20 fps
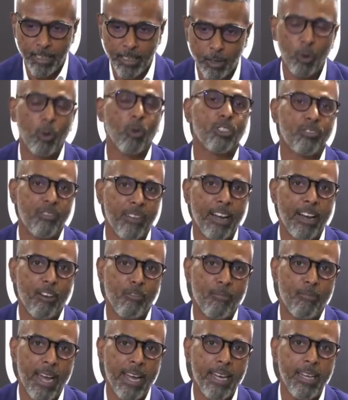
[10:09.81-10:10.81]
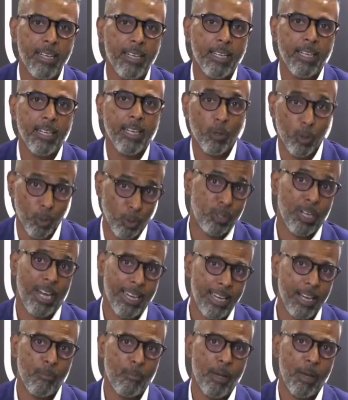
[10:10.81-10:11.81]
close friend of mine, who's
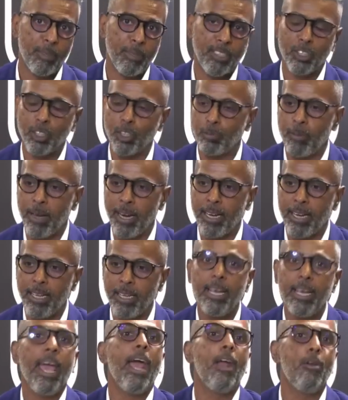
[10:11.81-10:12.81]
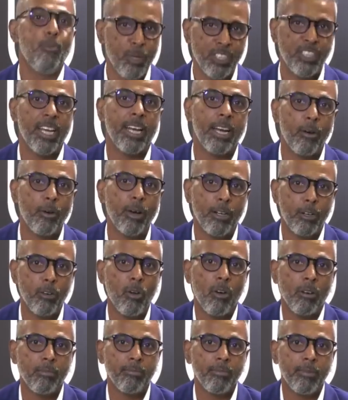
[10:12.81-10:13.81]
right now my business partner, and we sat down and
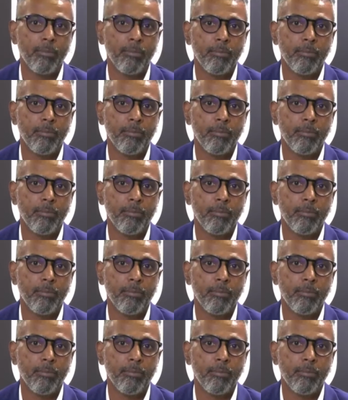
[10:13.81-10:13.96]
talked.